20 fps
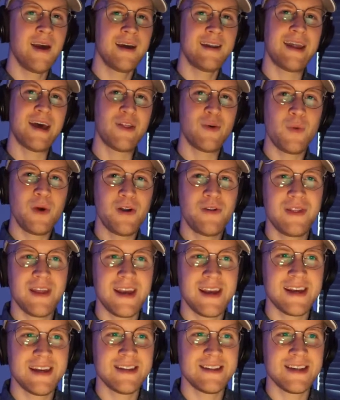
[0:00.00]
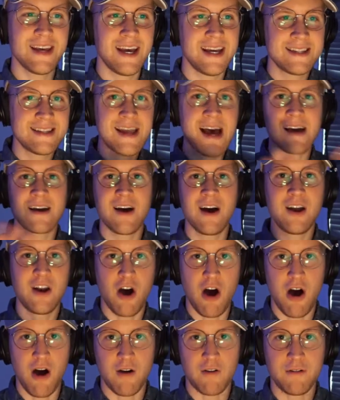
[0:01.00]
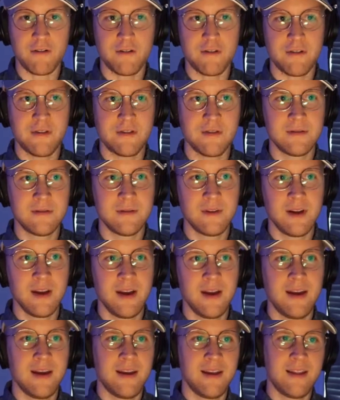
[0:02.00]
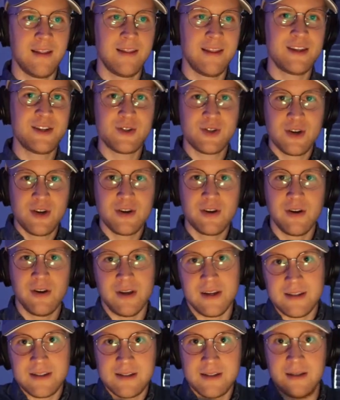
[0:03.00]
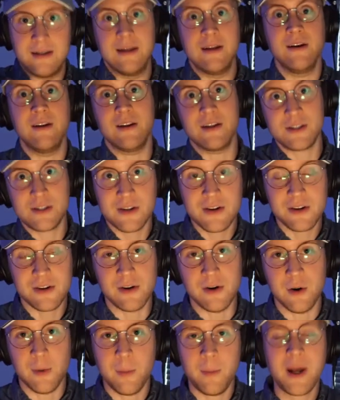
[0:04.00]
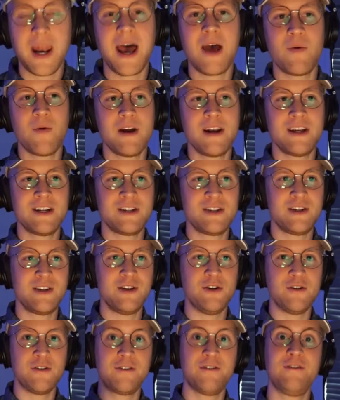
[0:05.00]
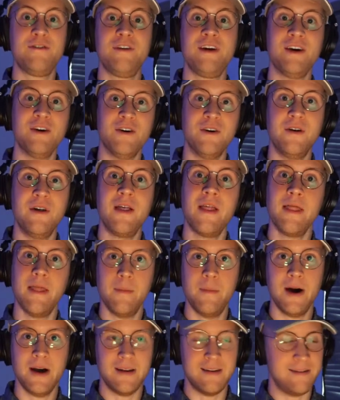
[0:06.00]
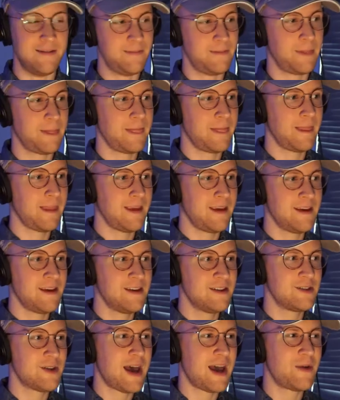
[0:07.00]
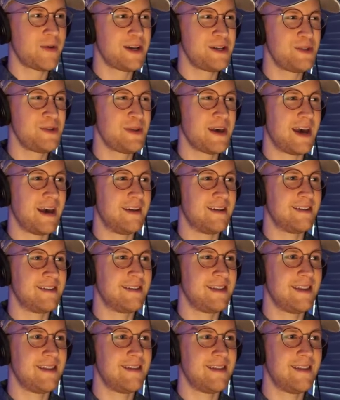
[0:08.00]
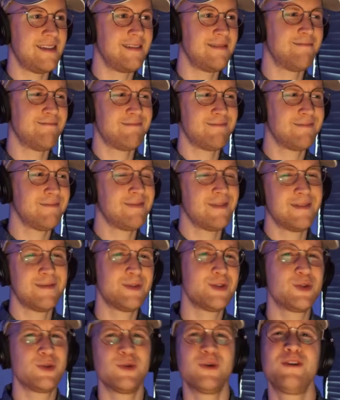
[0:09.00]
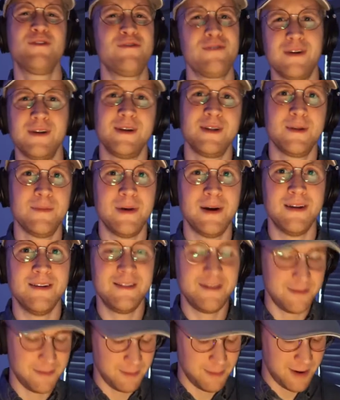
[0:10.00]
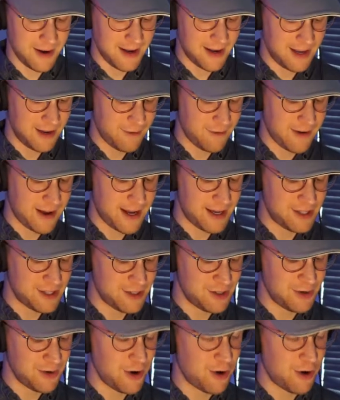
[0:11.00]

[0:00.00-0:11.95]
Now the weird thing is, it's not cut off. This circle is still a circle, but I want it to fill the button. So how do I do that? It's sort of filling the button, but if I do